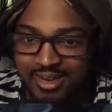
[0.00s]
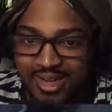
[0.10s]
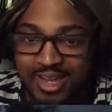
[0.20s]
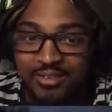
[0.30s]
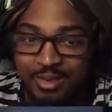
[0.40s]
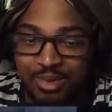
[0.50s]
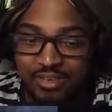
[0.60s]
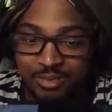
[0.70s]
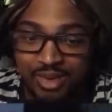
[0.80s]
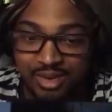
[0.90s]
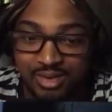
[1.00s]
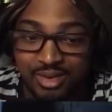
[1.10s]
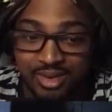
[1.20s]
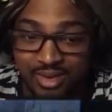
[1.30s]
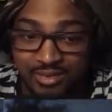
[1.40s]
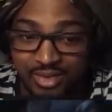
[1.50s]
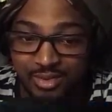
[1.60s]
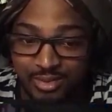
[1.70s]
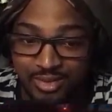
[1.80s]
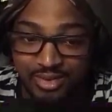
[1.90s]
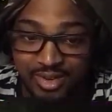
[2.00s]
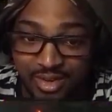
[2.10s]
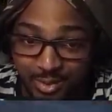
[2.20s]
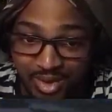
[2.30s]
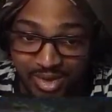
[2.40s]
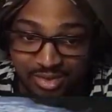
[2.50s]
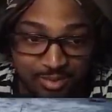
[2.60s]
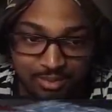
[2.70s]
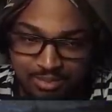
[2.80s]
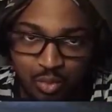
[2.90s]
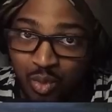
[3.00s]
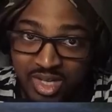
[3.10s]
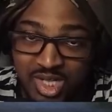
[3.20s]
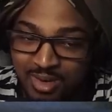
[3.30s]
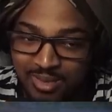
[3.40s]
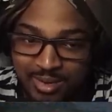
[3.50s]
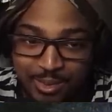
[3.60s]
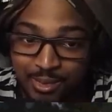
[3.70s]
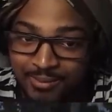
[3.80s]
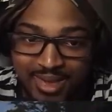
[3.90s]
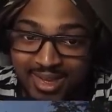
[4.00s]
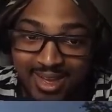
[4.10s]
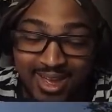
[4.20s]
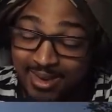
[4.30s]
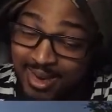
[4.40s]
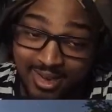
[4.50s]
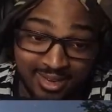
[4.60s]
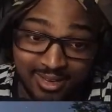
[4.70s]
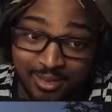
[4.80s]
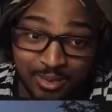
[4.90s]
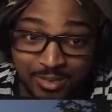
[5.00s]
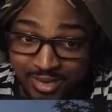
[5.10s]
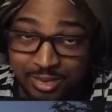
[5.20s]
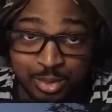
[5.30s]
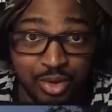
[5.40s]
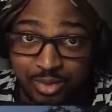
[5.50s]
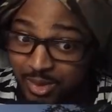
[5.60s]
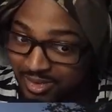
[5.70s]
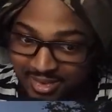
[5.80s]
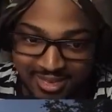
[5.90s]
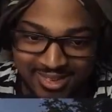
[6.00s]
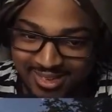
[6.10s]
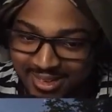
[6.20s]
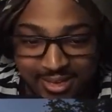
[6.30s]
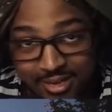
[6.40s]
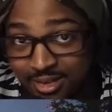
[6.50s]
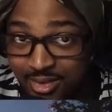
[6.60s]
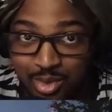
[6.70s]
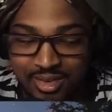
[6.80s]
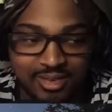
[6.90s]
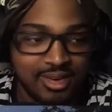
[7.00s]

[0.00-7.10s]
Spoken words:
Even in PvP, you can definitely use this and get away just one-shotting people. And heck, you can probably get some salty messages. It is crazy.